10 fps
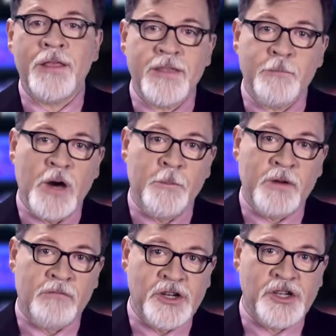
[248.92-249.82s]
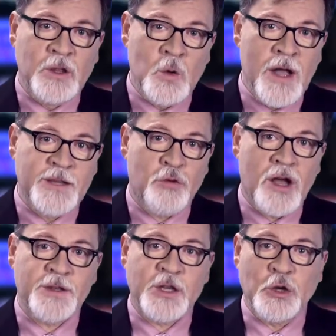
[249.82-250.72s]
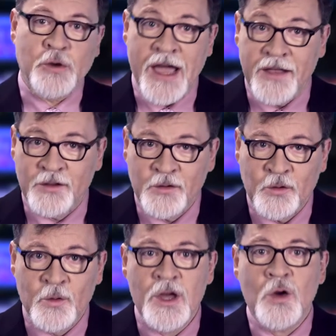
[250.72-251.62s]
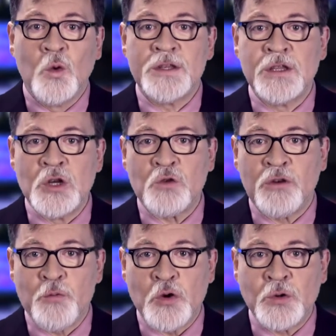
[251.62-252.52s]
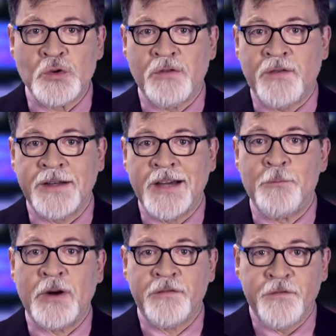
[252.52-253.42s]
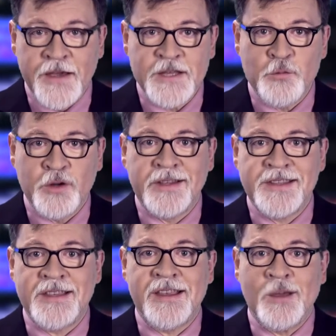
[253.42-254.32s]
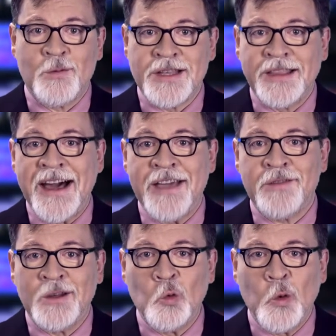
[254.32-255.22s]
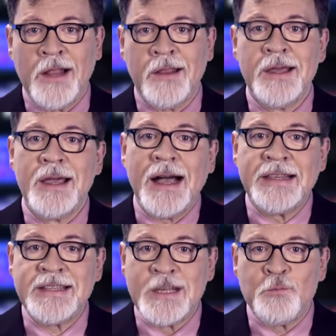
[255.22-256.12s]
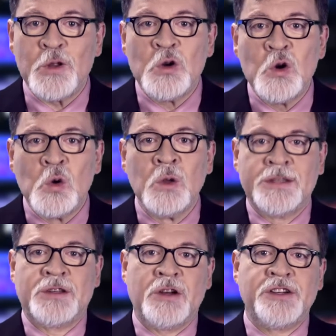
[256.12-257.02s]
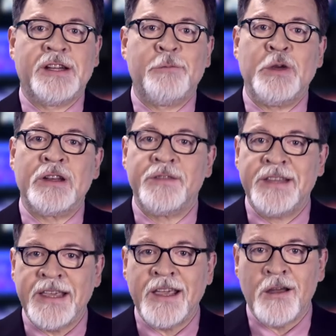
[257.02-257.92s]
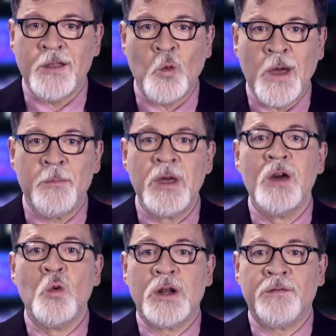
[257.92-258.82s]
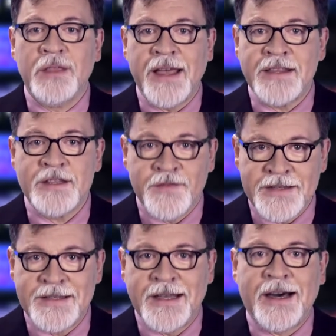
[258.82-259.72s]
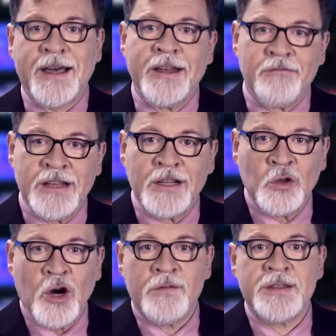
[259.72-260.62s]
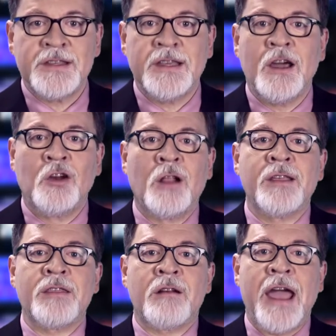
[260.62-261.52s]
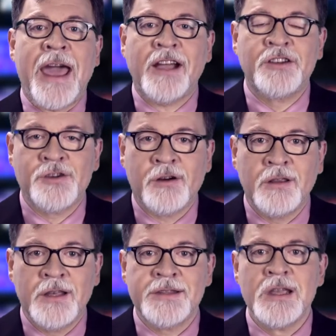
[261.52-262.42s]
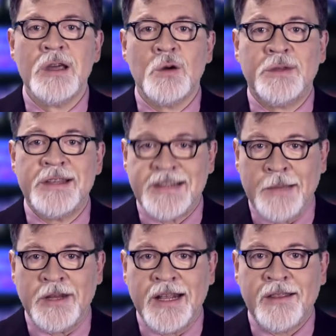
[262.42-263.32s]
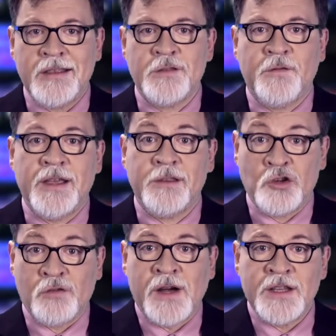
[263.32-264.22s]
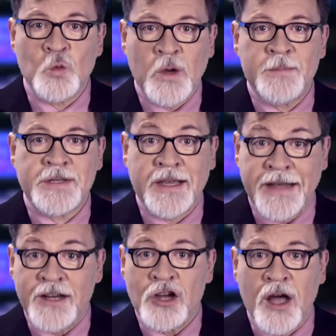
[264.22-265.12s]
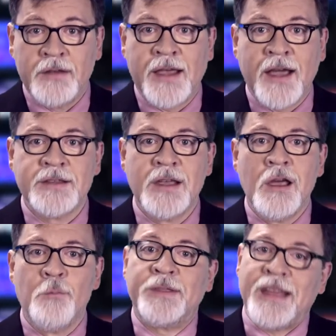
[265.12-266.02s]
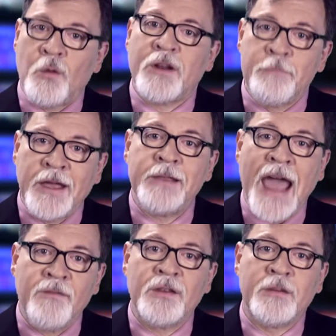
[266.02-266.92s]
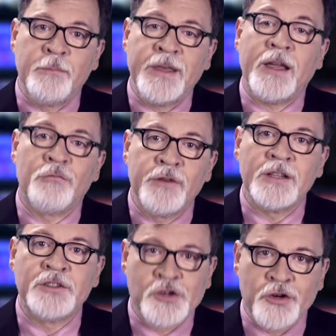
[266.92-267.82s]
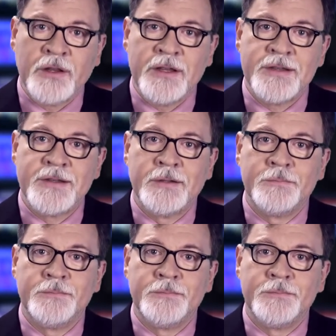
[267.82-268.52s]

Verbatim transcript: that the puppet Russian Luhansk prosecutor had to do was look Roberto Travan up on Facebook to see that he was alive and well. A simple Google search and a bit of digging on the web would have led Zvezda and Ria Novosti and all the other hack journalists who disseminated this fake to Travan's website and contacts, but that would have meant having to be a real journalist.